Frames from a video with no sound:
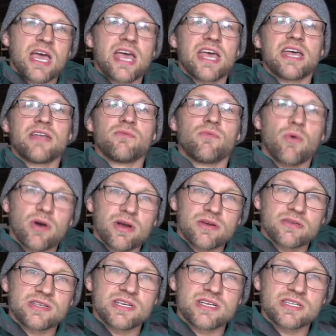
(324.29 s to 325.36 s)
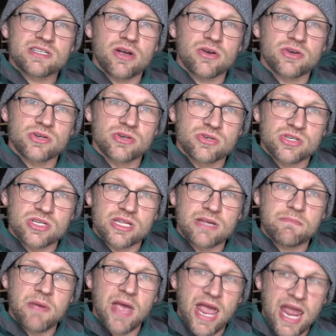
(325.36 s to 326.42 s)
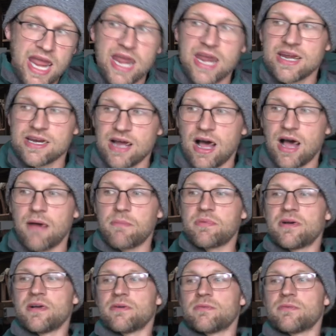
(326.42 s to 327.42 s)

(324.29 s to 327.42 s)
and royalties are usually paid up,